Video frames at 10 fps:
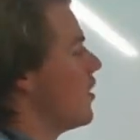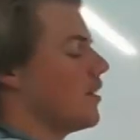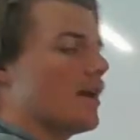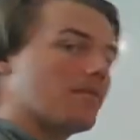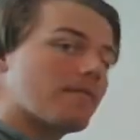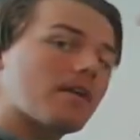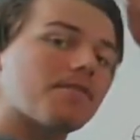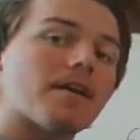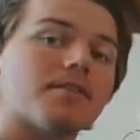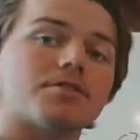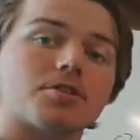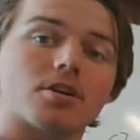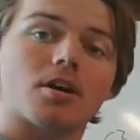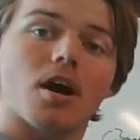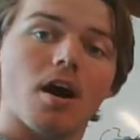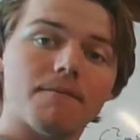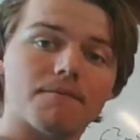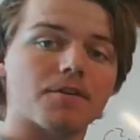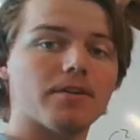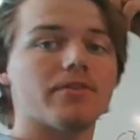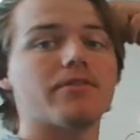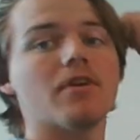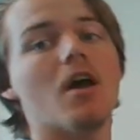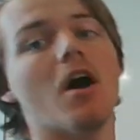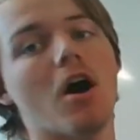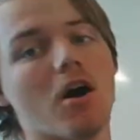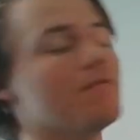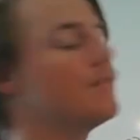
now we've got to find the circumference of the